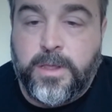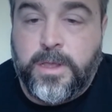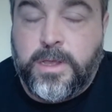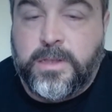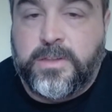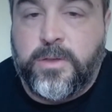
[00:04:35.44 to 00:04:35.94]

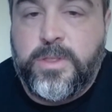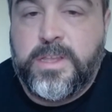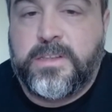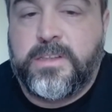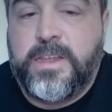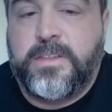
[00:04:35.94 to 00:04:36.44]
So
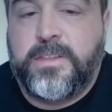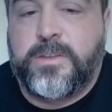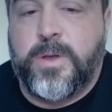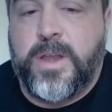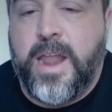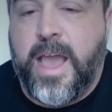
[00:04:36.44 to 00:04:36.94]
this leads to
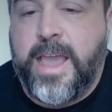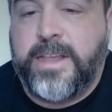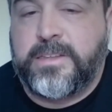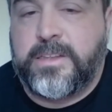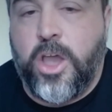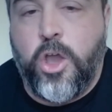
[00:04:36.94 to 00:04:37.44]
a
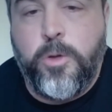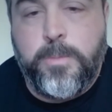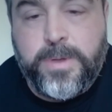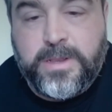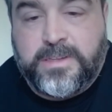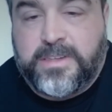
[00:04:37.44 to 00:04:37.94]
nice
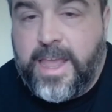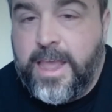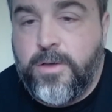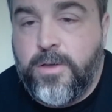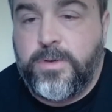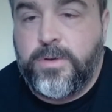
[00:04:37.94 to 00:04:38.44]
open
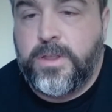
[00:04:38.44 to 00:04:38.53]
sound.